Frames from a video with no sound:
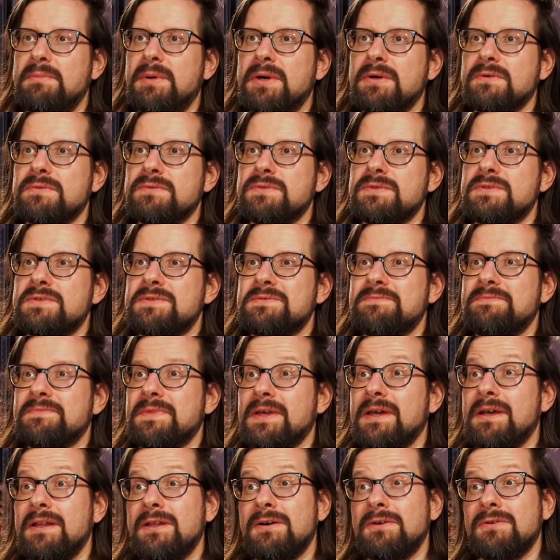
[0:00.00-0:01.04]
Bones.
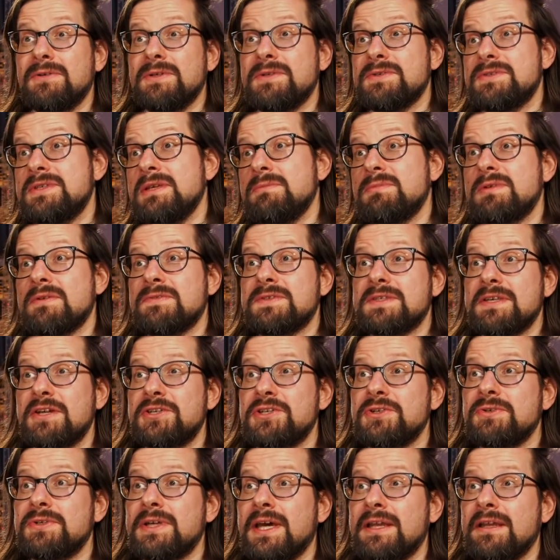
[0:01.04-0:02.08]
Hello, you seem to have
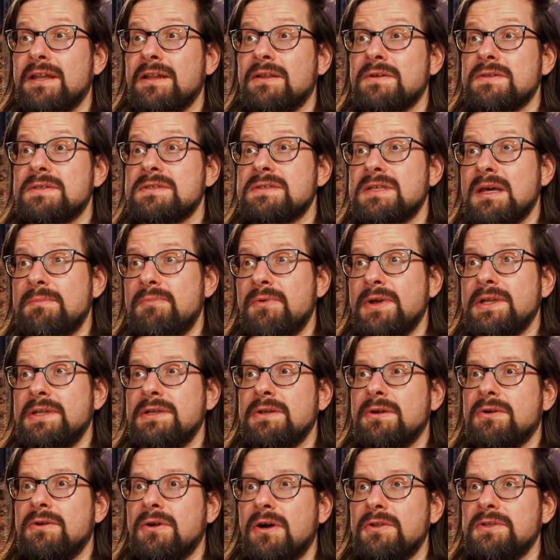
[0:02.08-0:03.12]
such a good handle on separating
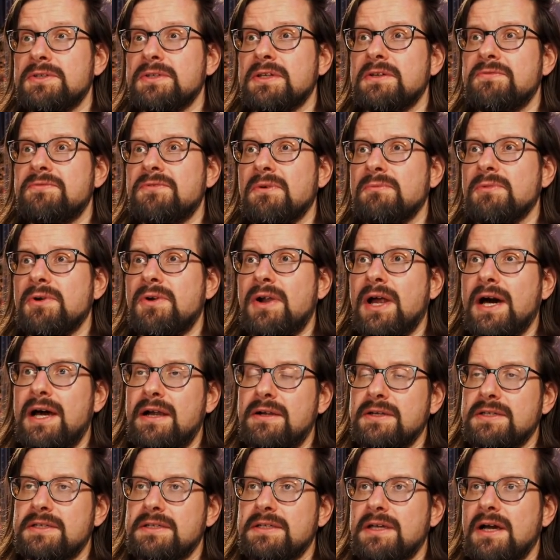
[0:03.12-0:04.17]
your content from your
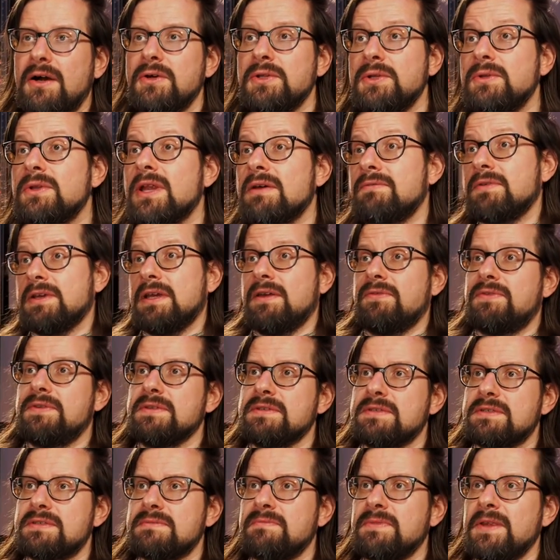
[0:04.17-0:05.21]
art. How do you navigate
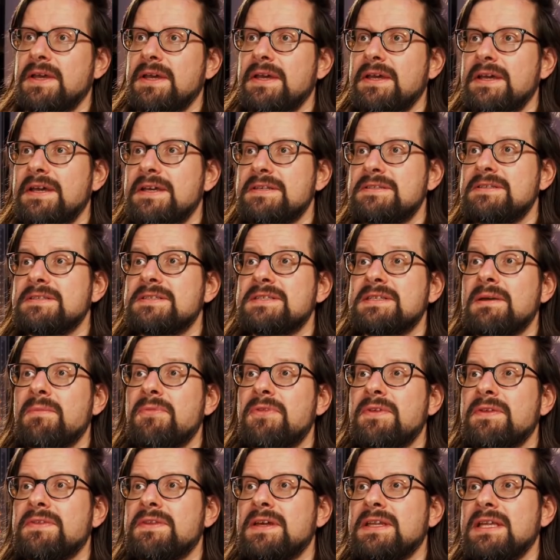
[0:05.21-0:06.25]
this? Is this
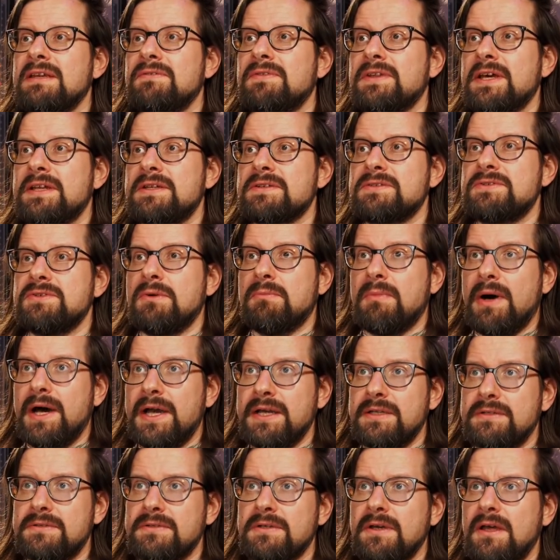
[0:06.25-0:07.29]
something that even enters your
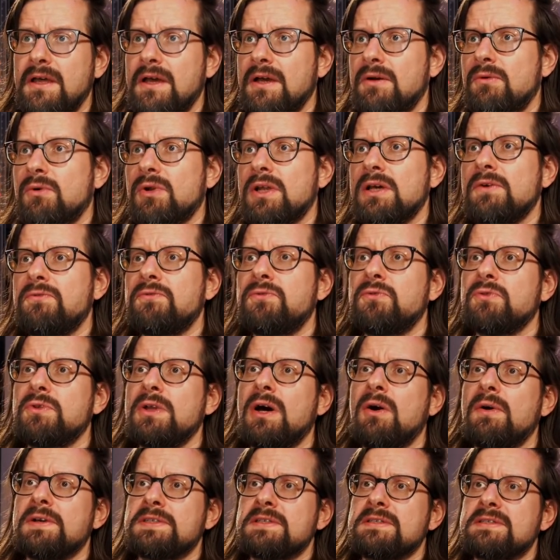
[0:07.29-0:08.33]
mind? Would love to
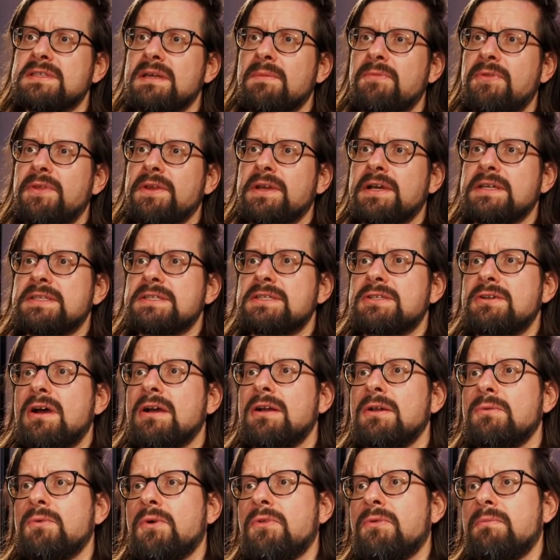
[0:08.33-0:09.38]
know, is it something I
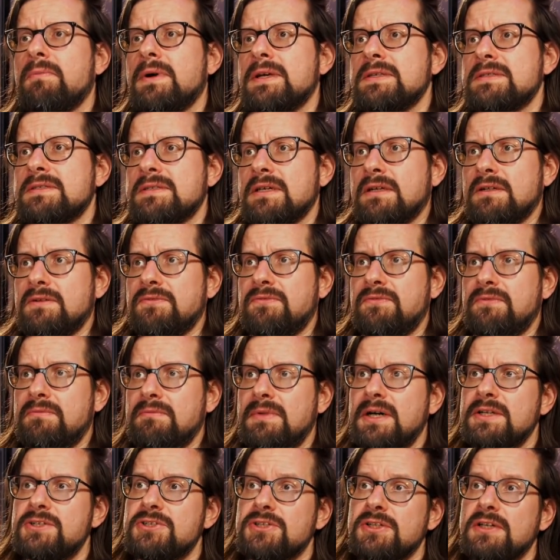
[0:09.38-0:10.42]
struggle with myself?
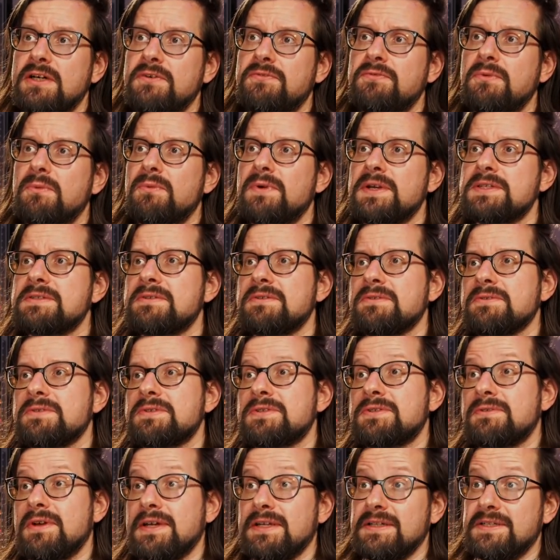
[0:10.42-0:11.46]
Much love from Western
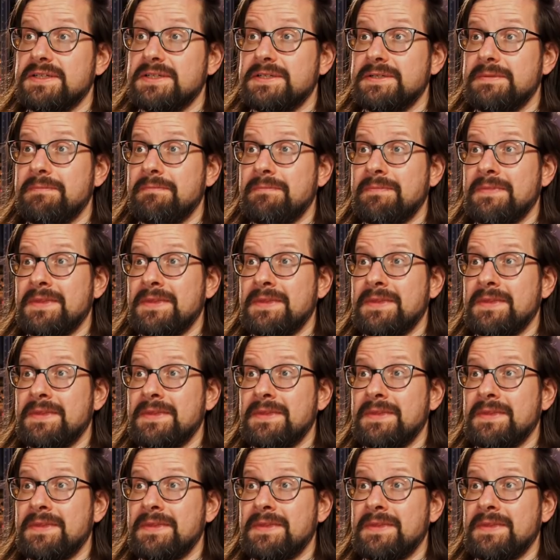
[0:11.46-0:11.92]
Australia.